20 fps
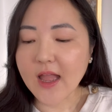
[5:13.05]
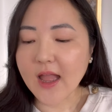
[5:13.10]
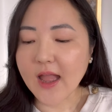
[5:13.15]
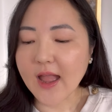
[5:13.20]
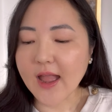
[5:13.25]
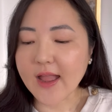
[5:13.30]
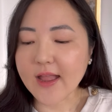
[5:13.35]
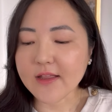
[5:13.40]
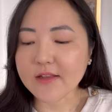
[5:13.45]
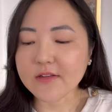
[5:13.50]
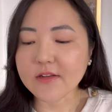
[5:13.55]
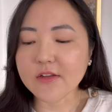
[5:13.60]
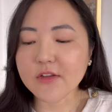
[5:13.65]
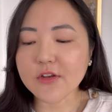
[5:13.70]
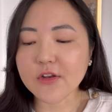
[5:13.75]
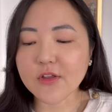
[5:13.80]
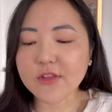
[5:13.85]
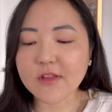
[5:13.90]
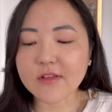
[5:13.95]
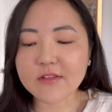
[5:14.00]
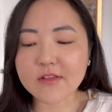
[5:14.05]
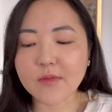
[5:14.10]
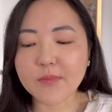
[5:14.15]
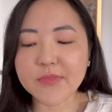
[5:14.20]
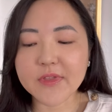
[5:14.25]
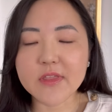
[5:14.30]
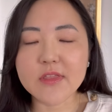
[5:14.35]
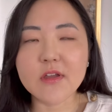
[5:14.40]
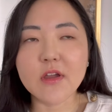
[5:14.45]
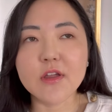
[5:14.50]
and you know, that's
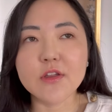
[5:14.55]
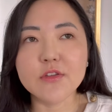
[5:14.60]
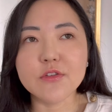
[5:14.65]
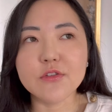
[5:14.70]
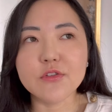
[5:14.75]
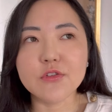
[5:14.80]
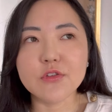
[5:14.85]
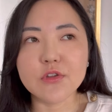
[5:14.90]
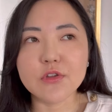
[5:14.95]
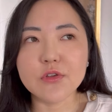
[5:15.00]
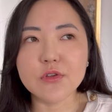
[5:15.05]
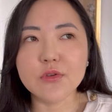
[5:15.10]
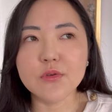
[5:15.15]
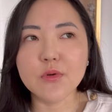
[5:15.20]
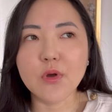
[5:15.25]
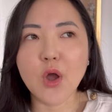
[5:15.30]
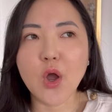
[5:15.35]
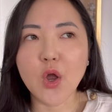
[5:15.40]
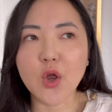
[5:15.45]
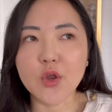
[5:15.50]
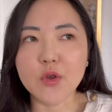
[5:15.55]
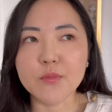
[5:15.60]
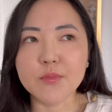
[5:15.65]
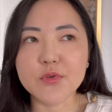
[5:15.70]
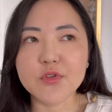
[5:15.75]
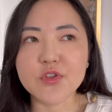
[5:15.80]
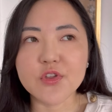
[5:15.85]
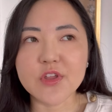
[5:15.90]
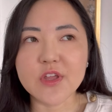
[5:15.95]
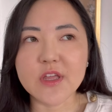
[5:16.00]
something that I do hope
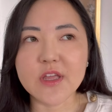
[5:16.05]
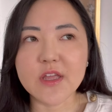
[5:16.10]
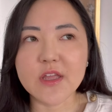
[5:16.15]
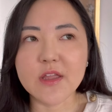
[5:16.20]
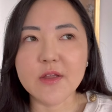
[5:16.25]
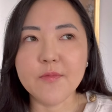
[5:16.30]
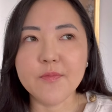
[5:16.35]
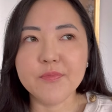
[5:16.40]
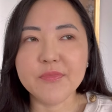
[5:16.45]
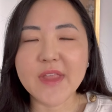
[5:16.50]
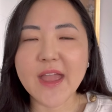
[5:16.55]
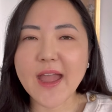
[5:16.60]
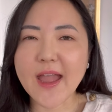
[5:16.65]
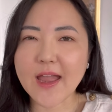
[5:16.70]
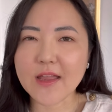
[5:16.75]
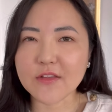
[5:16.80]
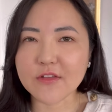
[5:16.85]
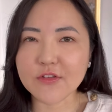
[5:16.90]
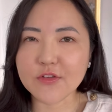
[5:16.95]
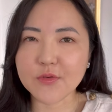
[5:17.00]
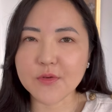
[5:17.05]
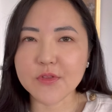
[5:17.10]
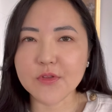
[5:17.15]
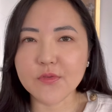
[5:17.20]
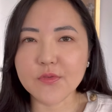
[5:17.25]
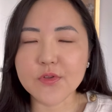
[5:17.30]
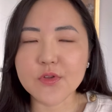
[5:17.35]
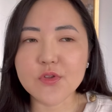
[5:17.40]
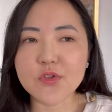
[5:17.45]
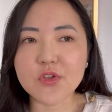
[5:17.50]
she adds to in the
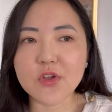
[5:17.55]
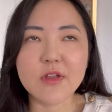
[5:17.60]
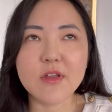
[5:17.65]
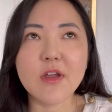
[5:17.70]
future.